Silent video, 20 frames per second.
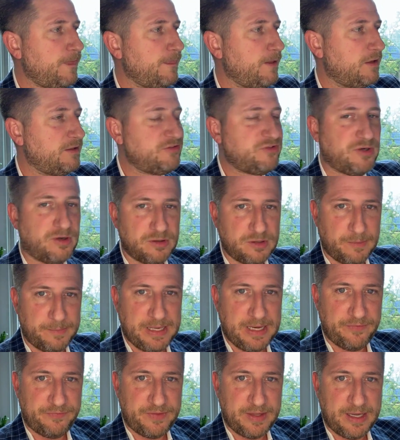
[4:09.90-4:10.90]
let's talk
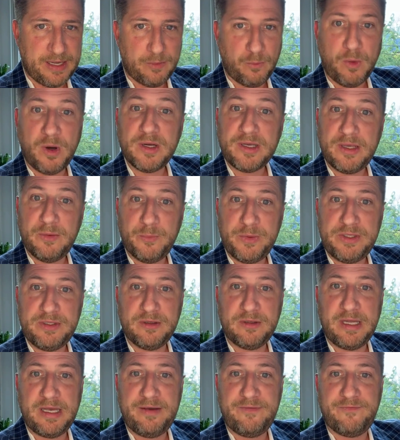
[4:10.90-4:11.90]
about that. What can we
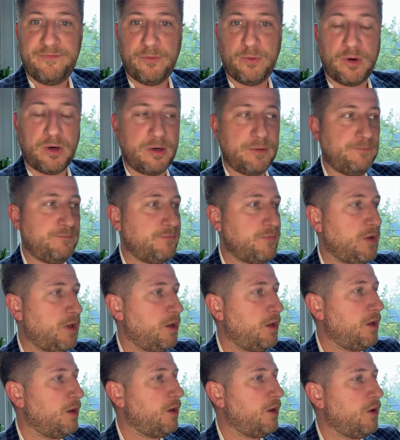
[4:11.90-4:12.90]
delay for?
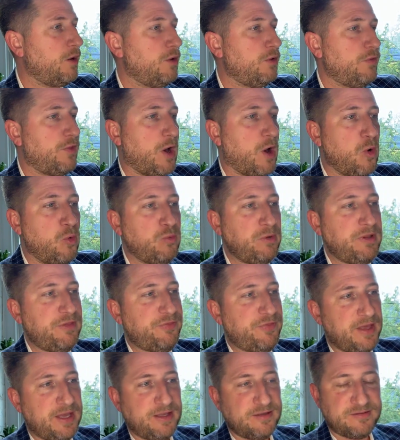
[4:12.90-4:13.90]
The only
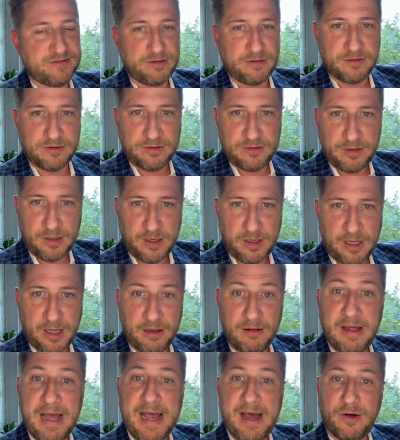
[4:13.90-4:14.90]
things that are
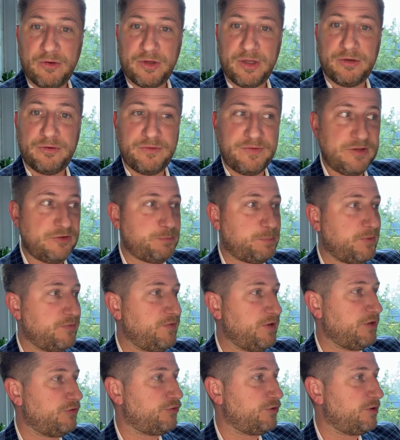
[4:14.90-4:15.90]
allowed under this
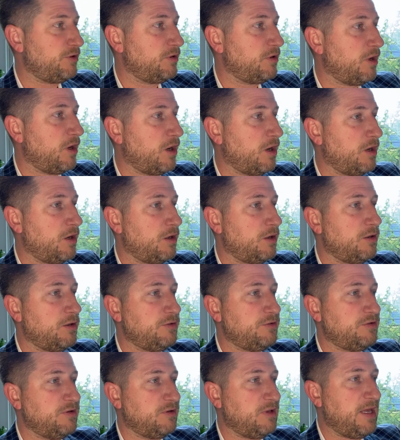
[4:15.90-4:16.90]
provision are
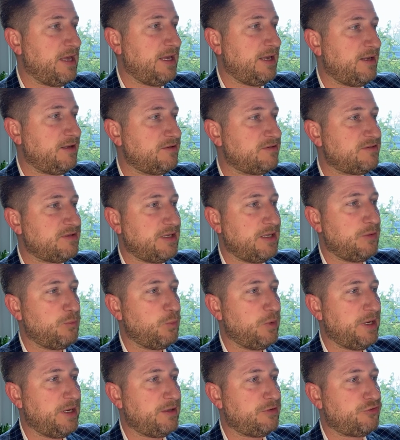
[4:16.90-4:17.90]
delays in
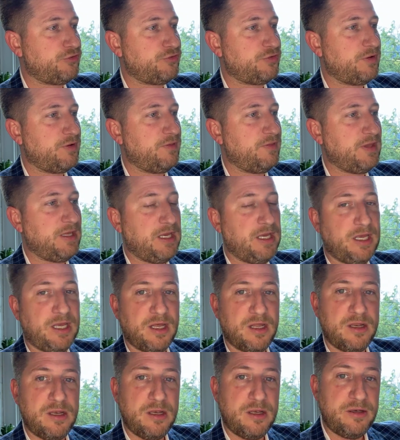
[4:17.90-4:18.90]
which the
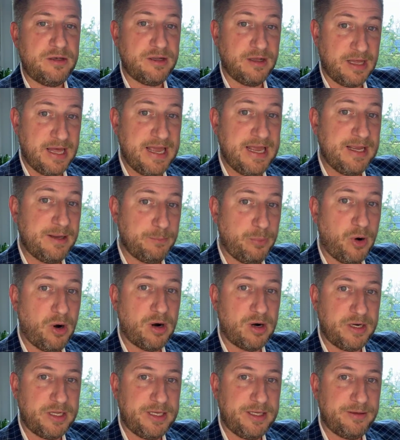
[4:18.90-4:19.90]
delaying
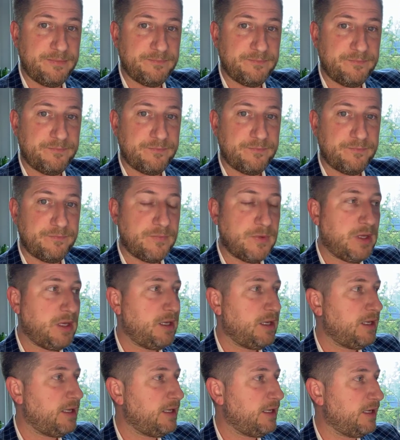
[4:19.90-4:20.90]
party
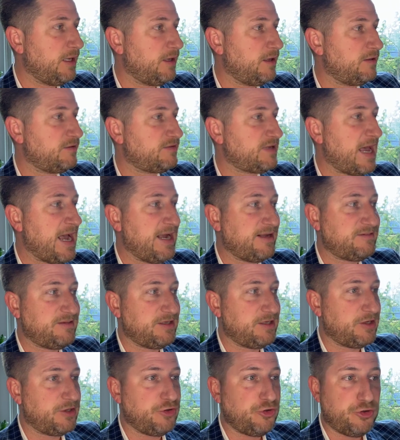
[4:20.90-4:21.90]
is
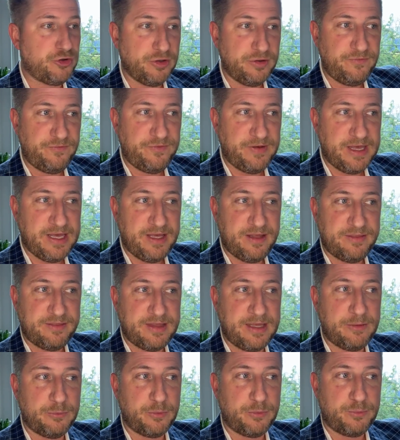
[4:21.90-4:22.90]
acting in good faith
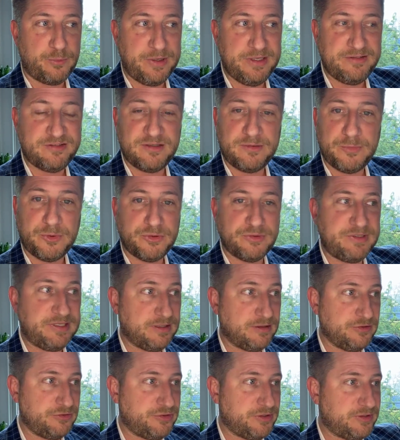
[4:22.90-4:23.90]
and with reasonable
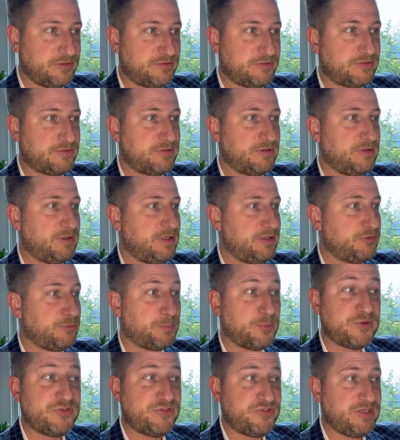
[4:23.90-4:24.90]
diligence to
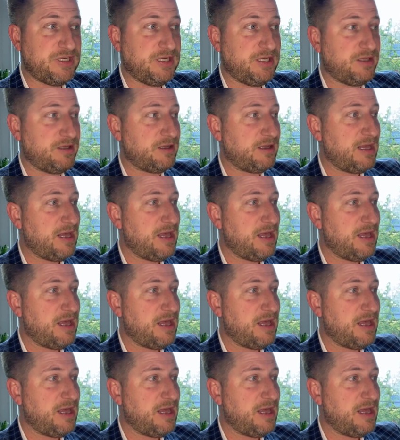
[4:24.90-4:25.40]
proceed,